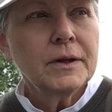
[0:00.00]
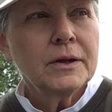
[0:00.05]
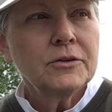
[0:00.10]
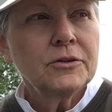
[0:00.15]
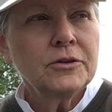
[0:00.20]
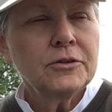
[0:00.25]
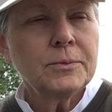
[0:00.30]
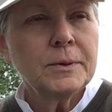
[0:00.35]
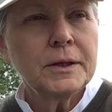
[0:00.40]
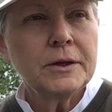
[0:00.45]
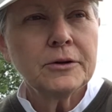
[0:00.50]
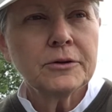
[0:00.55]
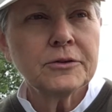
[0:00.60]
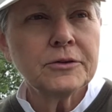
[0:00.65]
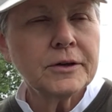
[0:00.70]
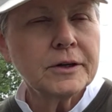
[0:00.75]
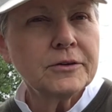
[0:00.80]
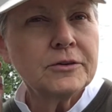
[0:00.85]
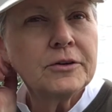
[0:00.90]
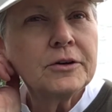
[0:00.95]
She's been here
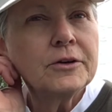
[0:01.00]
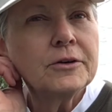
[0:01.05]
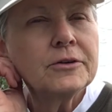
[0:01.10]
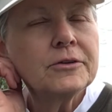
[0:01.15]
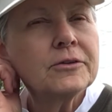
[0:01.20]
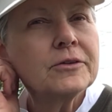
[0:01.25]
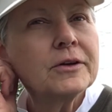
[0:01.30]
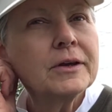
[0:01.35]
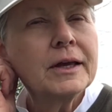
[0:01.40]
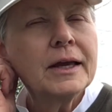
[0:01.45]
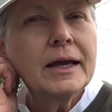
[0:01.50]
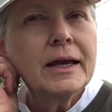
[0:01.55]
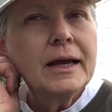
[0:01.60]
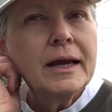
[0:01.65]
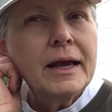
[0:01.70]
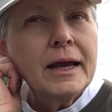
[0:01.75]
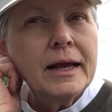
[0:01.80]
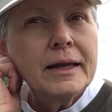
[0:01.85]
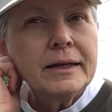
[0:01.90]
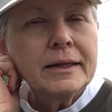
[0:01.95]
6 years,
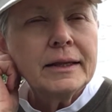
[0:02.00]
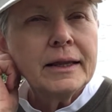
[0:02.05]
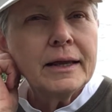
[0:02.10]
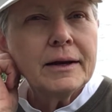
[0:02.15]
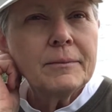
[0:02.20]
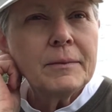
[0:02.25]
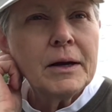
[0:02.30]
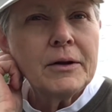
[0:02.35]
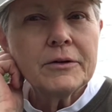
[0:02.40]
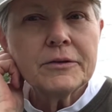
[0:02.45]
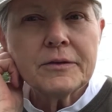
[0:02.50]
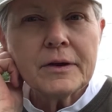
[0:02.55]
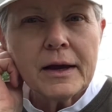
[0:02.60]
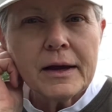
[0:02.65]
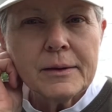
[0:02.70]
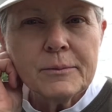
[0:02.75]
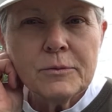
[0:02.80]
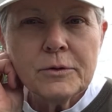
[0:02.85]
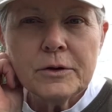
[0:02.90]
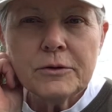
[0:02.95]
and in that amount of
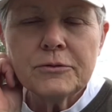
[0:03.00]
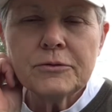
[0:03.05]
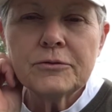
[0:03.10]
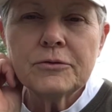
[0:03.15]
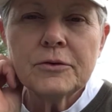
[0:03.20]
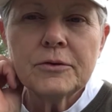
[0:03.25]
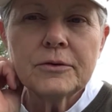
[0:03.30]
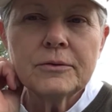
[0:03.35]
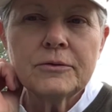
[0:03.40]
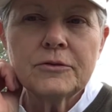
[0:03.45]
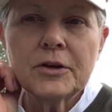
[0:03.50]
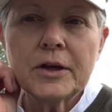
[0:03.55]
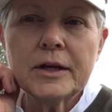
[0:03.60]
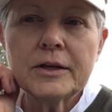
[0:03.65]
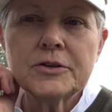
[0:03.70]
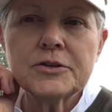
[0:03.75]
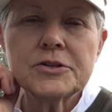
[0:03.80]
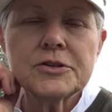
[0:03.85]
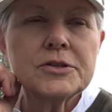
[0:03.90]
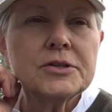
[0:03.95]
time, we've
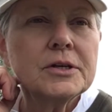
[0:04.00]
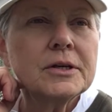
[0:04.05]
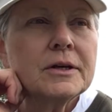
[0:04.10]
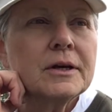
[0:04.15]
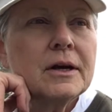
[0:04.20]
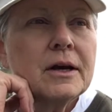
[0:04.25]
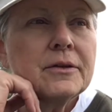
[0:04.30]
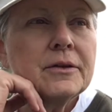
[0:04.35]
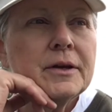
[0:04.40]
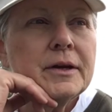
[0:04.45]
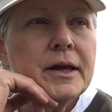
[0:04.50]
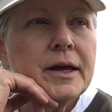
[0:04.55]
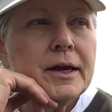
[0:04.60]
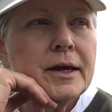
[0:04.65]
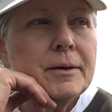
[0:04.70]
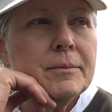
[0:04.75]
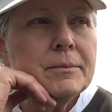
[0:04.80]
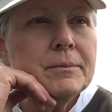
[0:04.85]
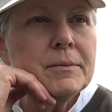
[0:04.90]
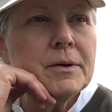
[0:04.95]
changed the
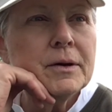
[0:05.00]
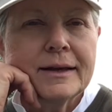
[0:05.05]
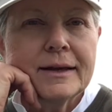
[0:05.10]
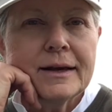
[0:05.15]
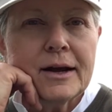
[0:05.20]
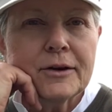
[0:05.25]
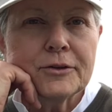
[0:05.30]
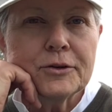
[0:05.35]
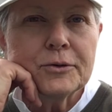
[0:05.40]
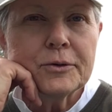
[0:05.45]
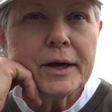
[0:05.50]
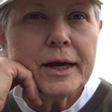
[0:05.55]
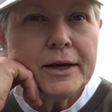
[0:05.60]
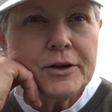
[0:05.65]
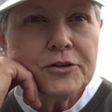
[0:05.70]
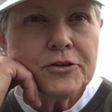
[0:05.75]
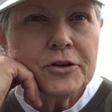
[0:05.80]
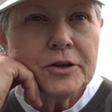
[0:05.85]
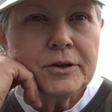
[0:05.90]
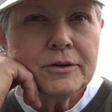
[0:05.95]
name, our
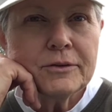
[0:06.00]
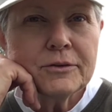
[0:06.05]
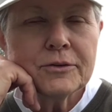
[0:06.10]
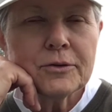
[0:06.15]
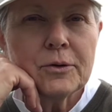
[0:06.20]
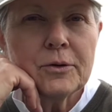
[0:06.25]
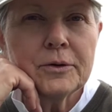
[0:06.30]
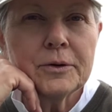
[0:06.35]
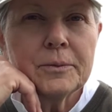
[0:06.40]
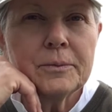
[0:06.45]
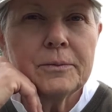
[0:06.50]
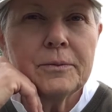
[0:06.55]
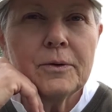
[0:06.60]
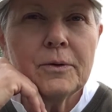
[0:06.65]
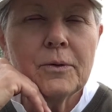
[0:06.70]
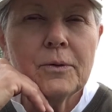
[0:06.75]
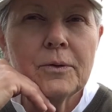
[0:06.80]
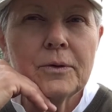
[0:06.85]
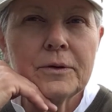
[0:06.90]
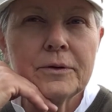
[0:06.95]
location, sold an
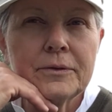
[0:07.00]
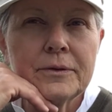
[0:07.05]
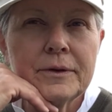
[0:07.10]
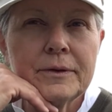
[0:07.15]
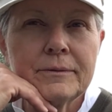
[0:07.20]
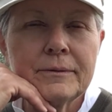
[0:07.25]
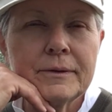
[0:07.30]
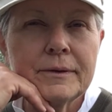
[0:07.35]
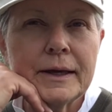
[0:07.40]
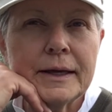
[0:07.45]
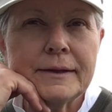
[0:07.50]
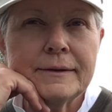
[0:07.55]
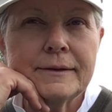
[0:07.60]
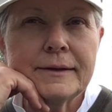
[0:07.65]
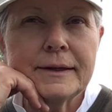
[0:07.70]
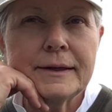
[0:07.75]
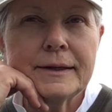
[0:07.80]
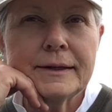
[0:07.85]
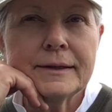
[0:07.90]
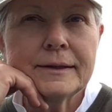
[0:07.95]
old
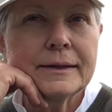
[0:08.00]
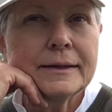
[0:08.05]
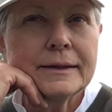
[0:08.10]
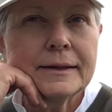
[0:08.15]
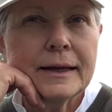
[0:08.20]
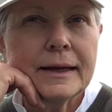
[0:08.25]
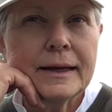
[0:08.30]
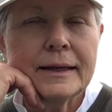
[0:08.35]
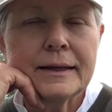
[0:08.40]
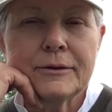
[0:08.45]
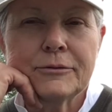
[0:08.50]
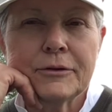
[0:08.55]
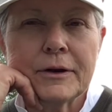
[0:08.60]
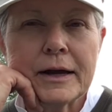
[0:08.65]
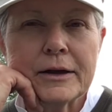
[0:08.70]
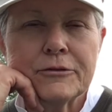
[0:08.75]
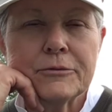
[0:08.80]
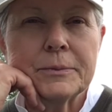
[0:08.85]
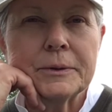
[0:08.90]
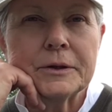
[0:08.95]

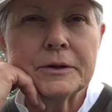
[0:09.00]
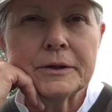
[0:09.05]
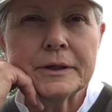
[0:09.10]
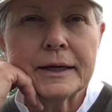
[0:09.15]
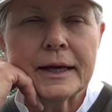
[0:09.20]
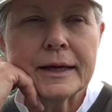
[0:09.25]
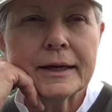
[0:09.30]
1885 building.